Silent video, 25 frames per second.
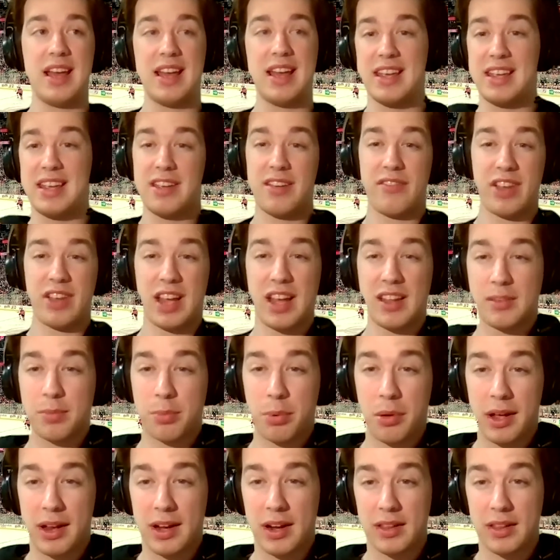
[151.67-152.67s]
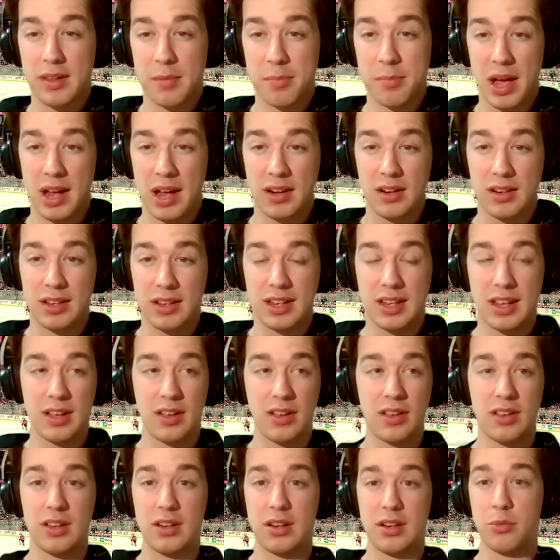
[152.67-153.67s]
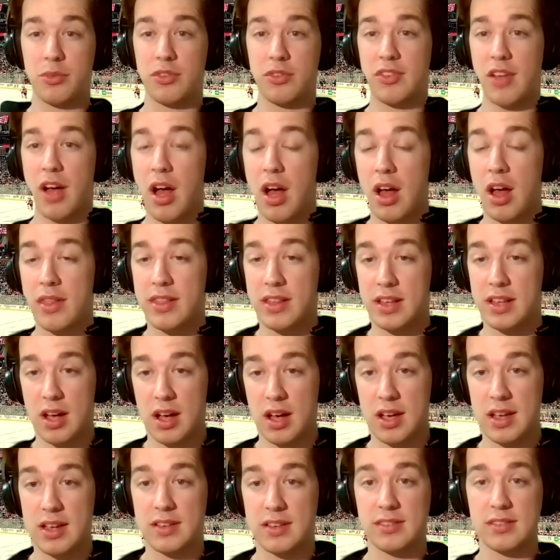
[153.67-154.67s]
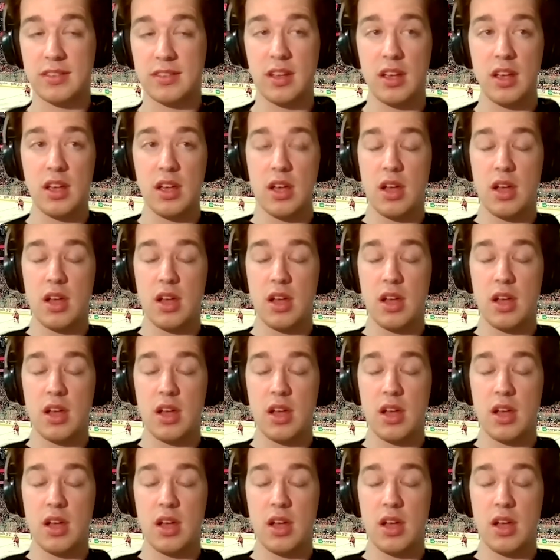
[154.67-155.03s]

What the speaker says: He even gets played on the penalty kill, and he was on the ice